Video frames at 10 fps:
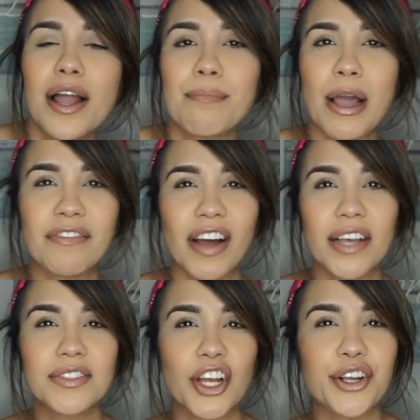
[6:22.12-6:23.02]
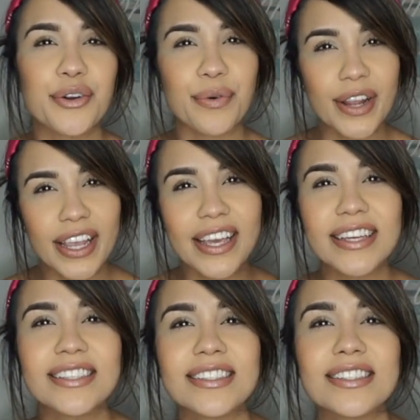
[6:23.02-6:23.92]
my vibes are
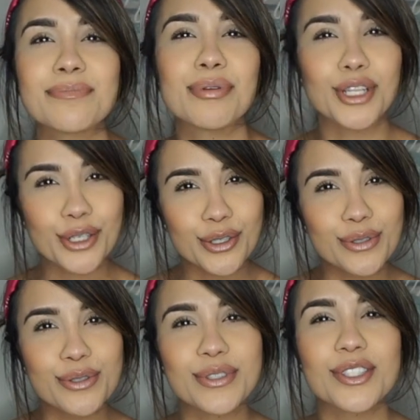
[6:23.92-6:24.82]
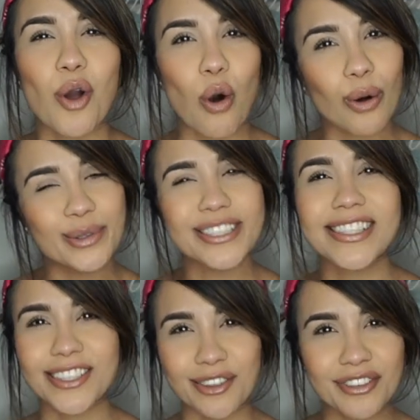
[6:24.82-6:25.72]
greens, blues, gold,
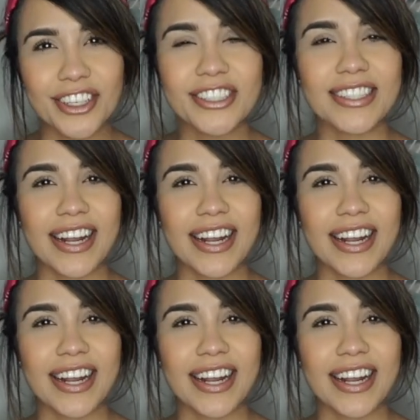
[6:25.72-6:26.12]
silvers.